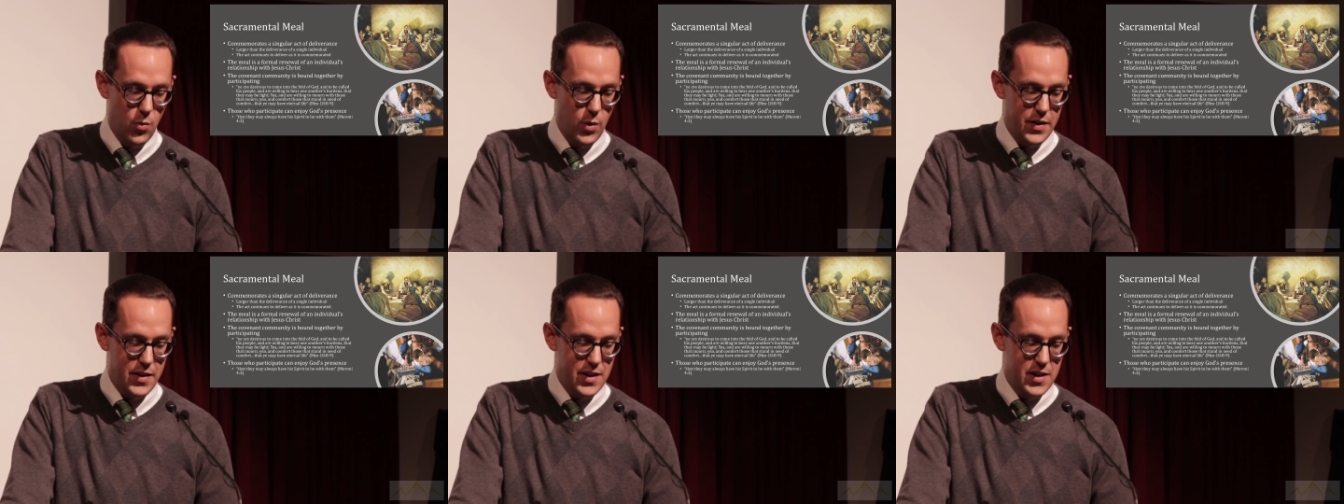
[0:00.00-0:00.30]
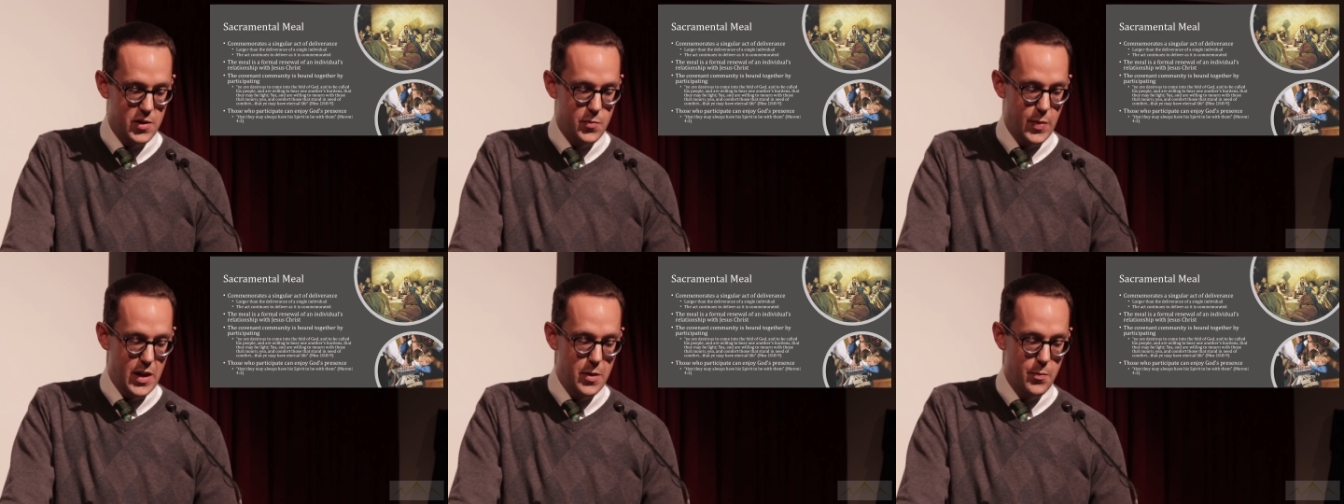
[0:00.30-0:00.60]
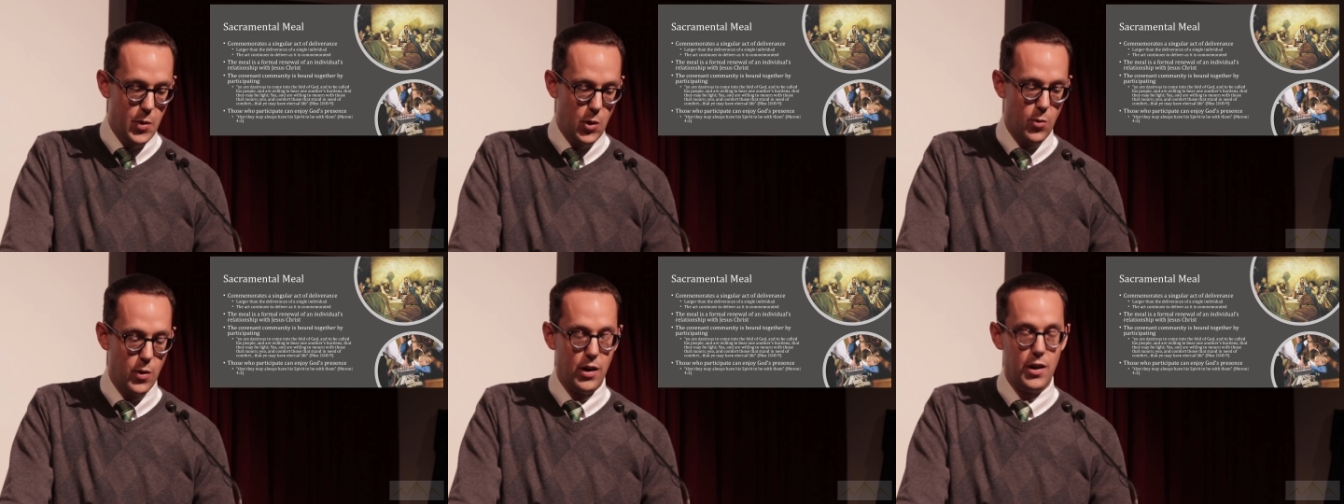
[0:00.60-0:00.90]
with His
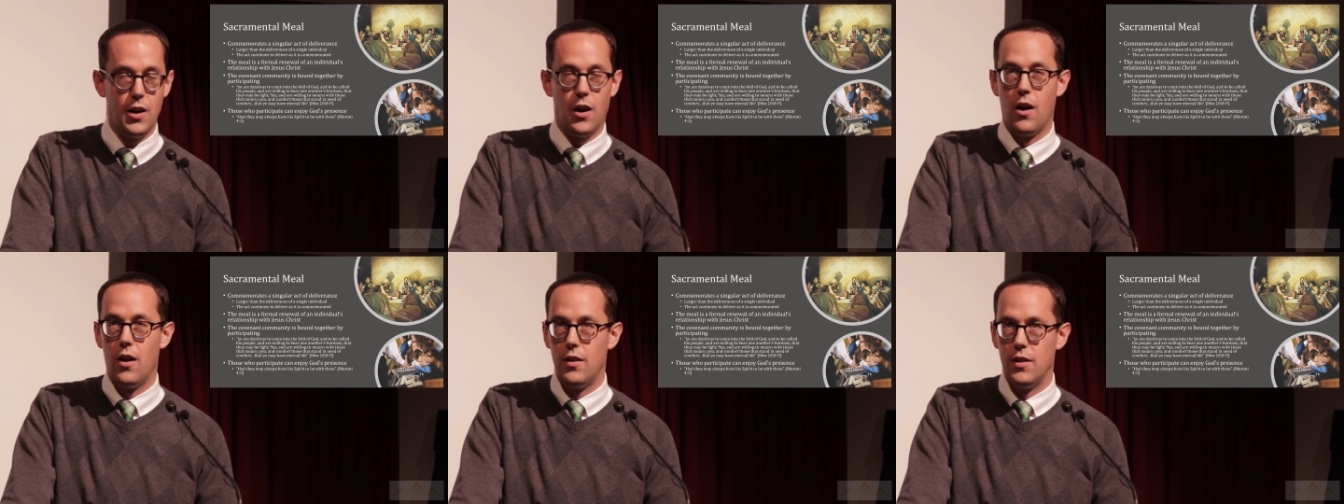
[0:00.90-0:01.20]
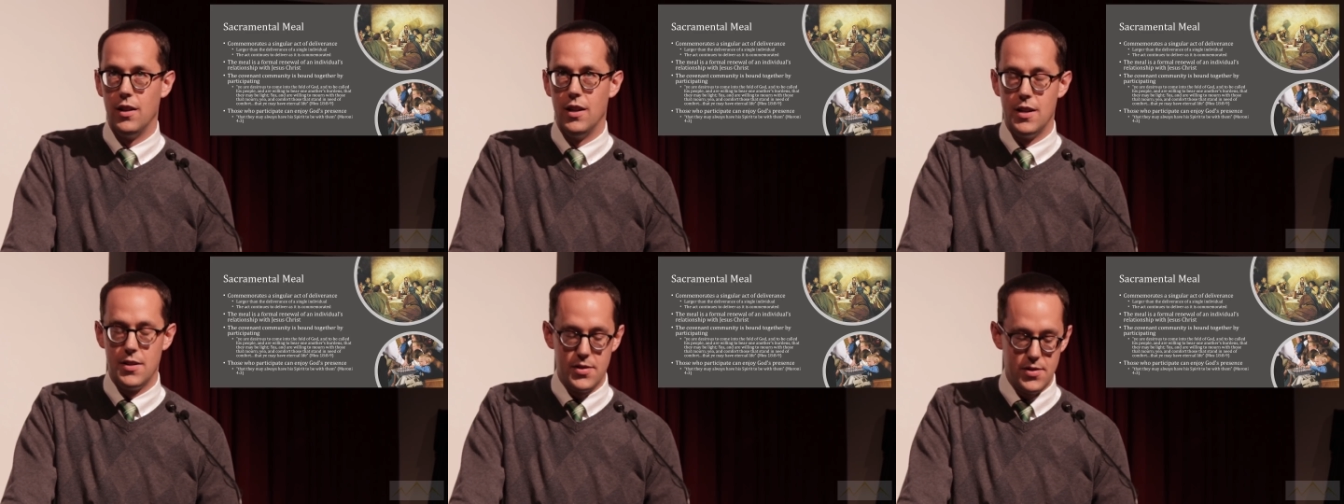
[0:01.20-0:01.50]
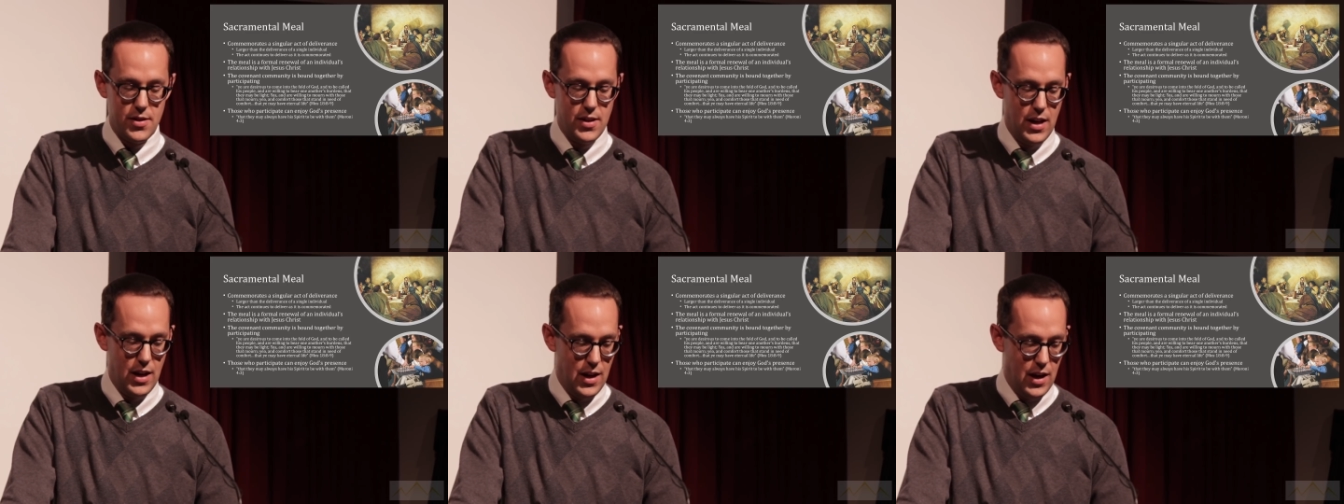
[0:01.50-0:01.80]
people
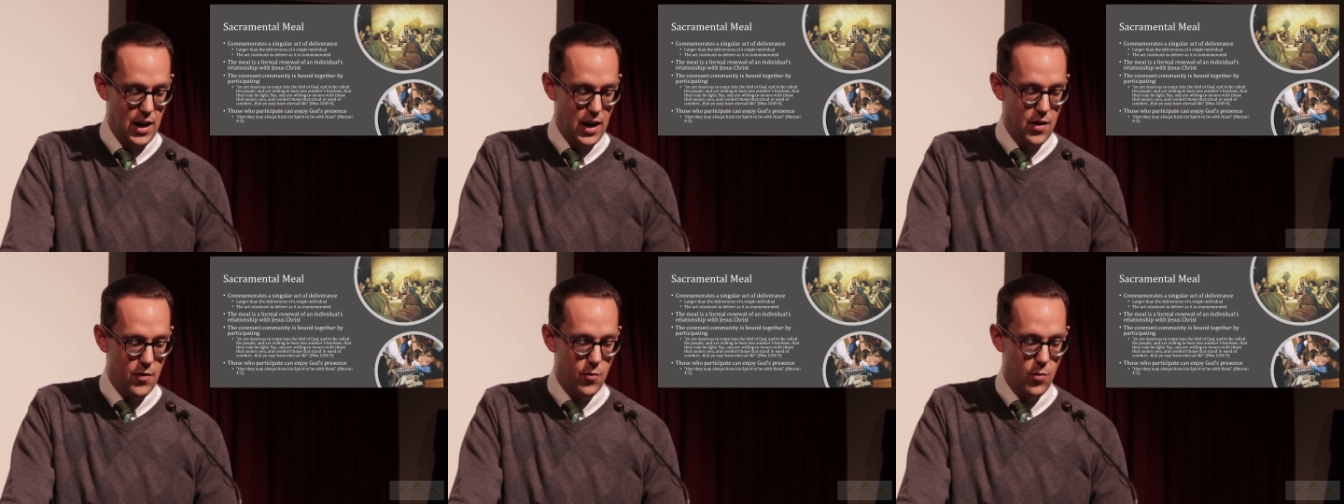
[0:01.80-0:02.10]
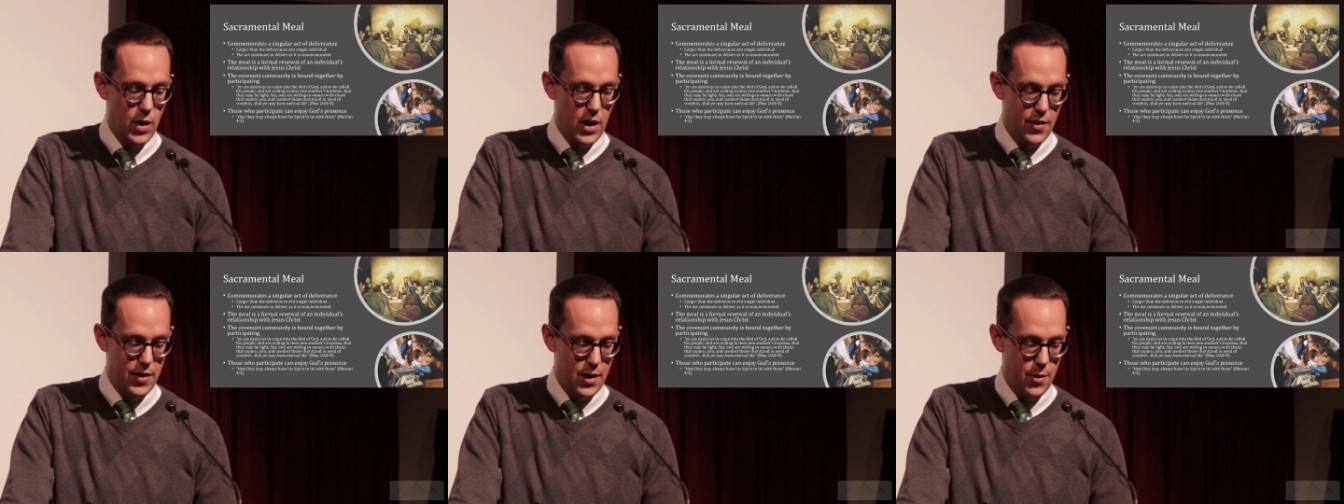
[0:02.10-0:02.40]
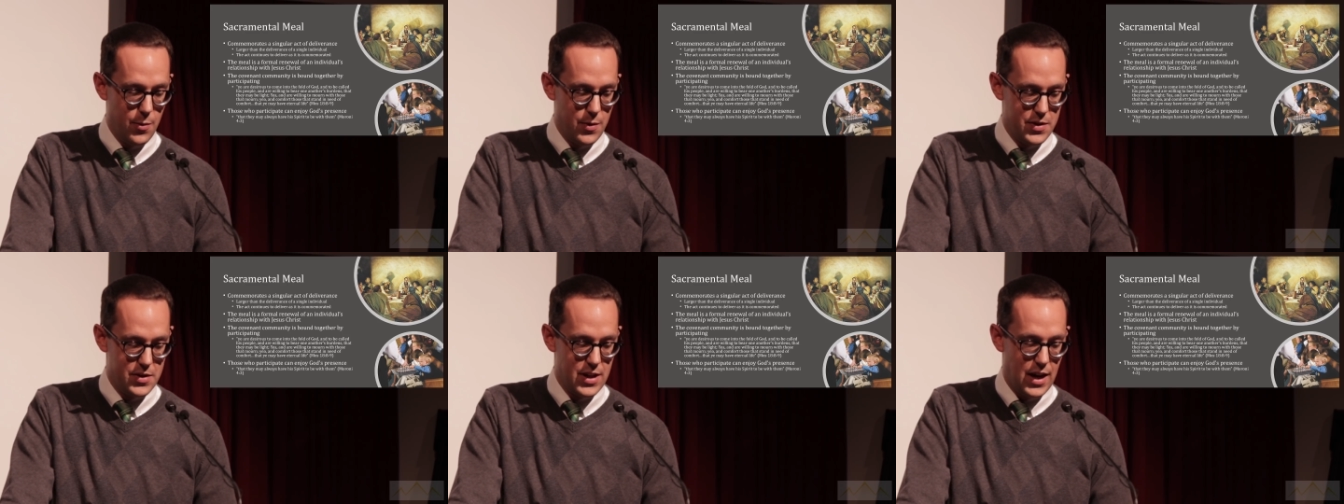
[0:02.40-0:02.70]
regardless of where
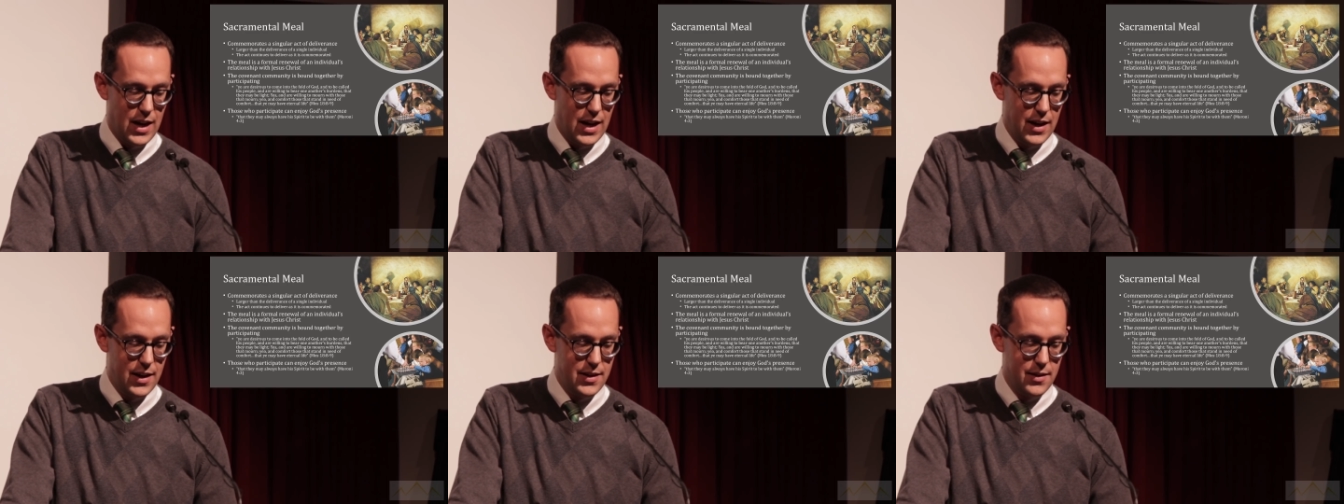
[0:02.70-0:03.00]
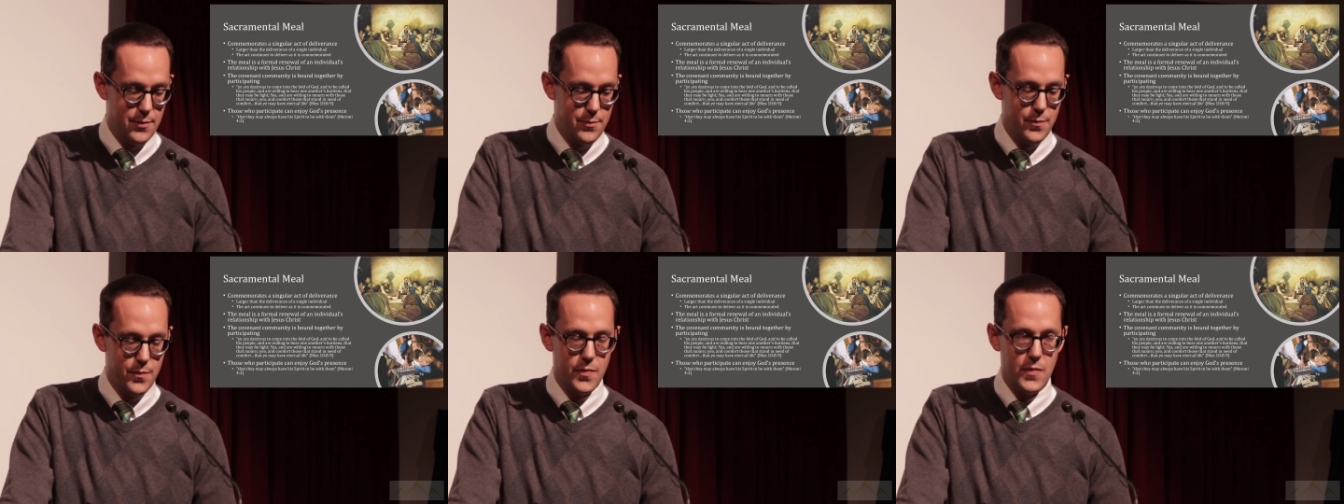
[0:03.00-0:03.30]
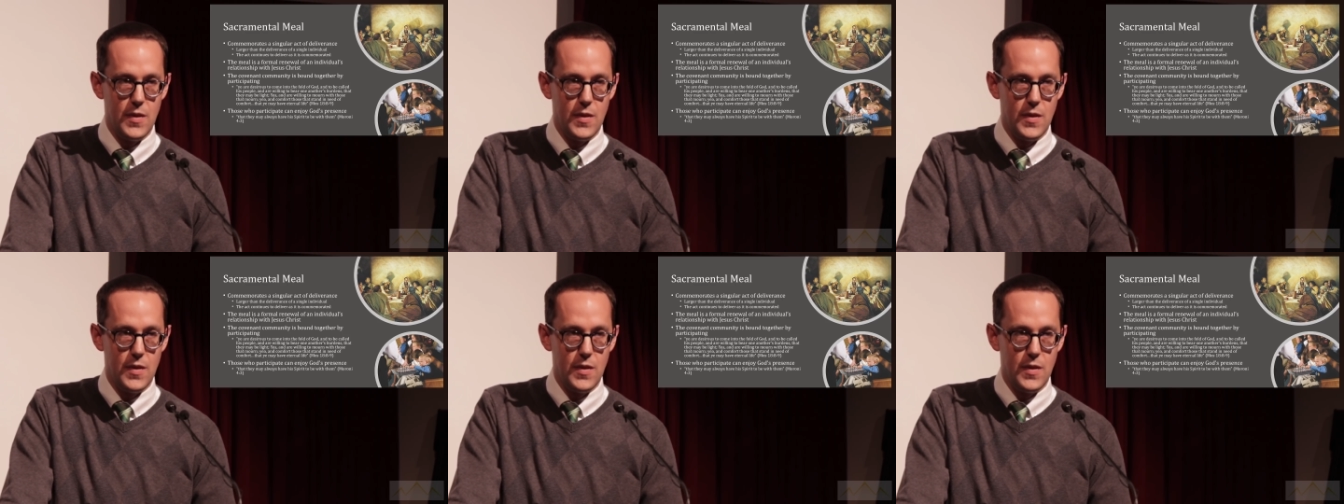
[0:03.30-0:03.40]
they reside.